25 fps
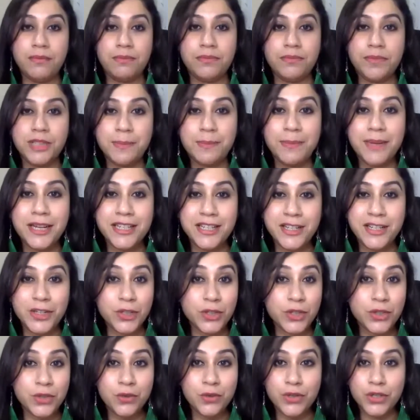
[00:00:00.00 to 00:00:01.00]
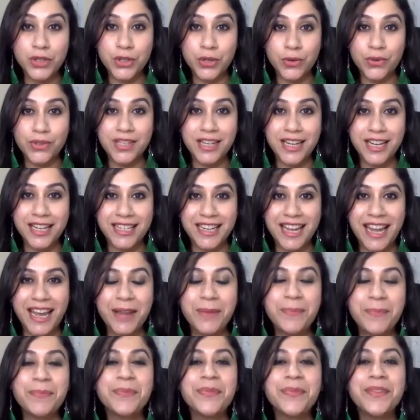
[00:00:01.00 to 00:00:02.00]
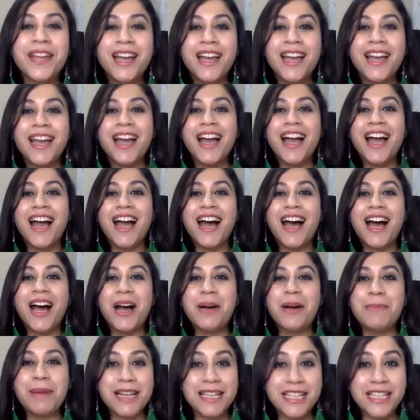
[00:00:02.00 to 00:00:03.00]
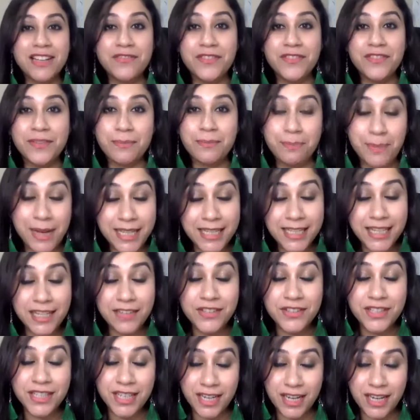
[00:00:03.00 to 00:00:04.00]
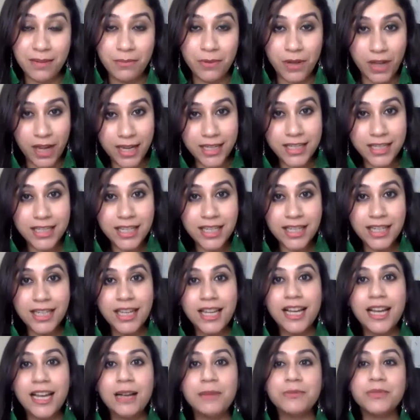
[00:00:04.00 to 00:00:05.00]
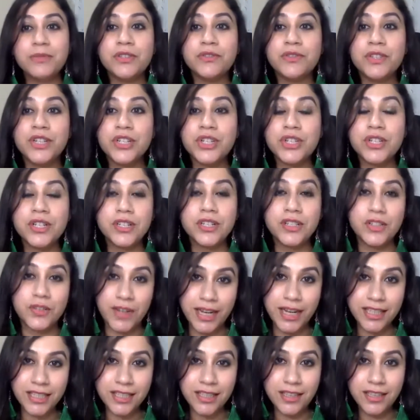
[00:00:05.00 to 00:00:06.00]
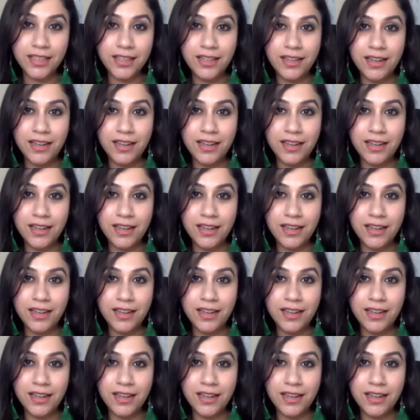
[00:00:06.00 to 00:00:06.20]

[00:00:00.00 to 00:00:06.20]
split into two shows in a day. Myself, Sunny Mohanty. I'm the regional director.